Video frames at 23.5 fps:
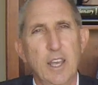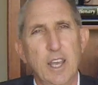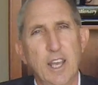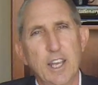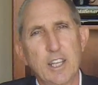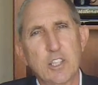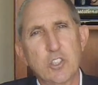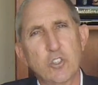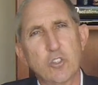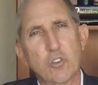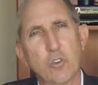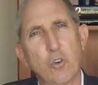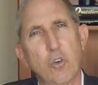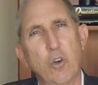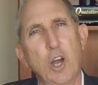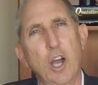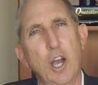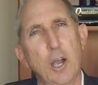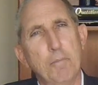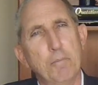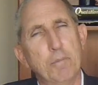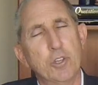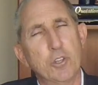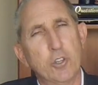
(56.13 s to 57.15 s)
external
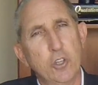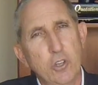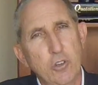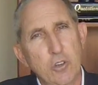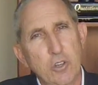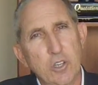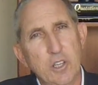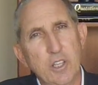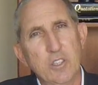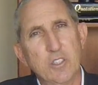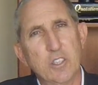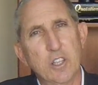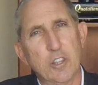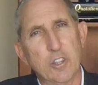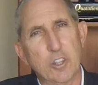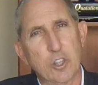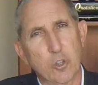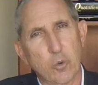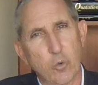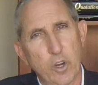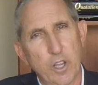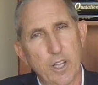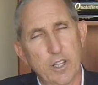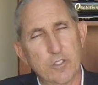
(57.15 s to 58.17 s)
opportunities and
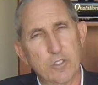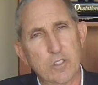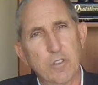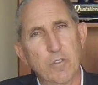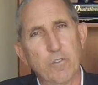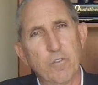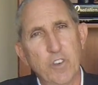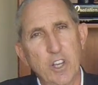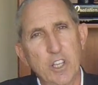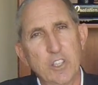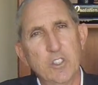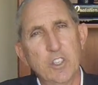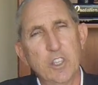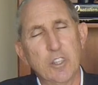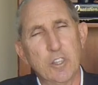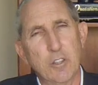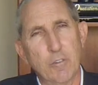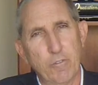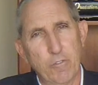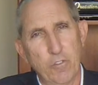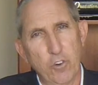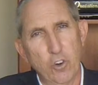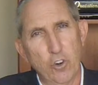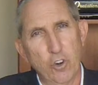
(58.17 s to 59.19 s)
threats facing the
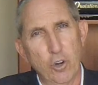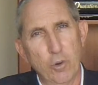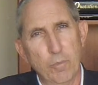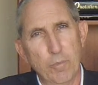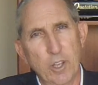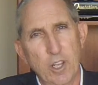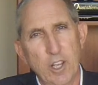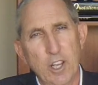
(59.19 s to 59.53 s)
firm.